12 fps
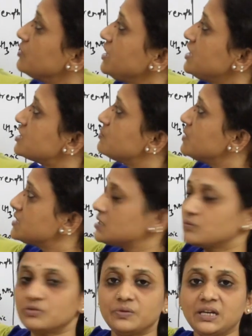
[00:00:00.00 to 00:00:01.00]
least basic
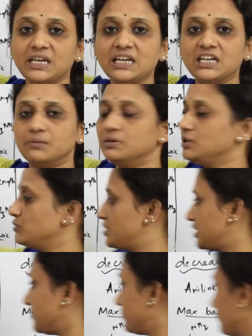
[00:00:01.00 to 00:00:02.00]
would be EWG.